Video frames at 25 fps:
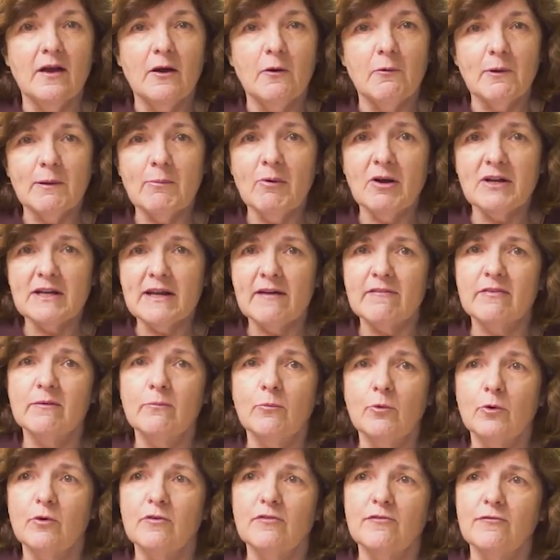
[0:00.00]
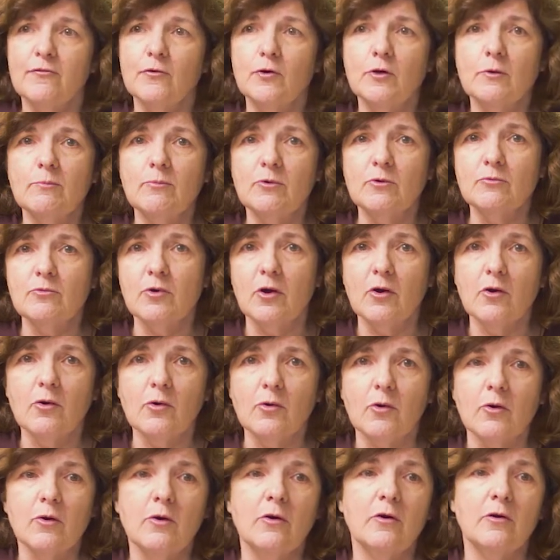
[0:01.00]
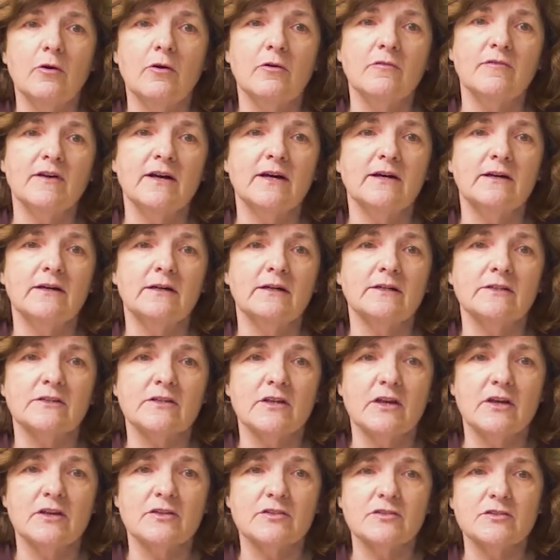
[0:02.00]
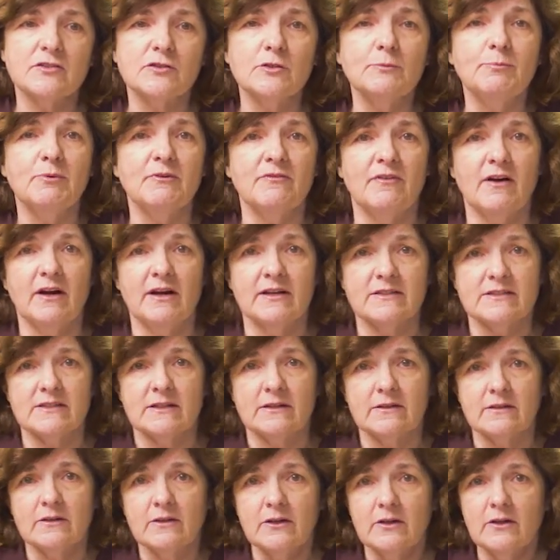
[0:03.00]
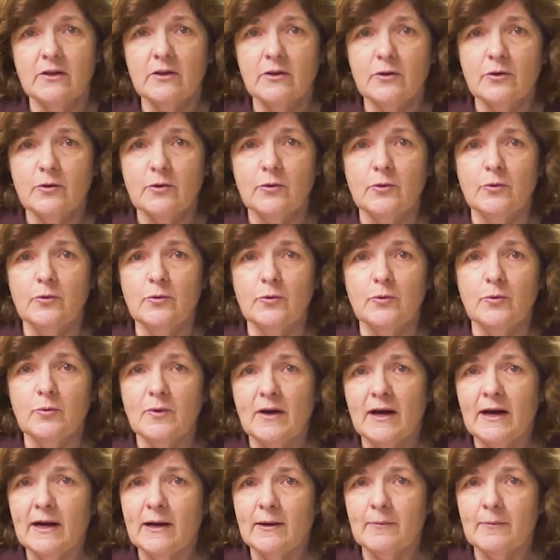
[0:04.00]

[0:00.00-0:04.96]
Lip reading: We might have the more formal role of a supervisor who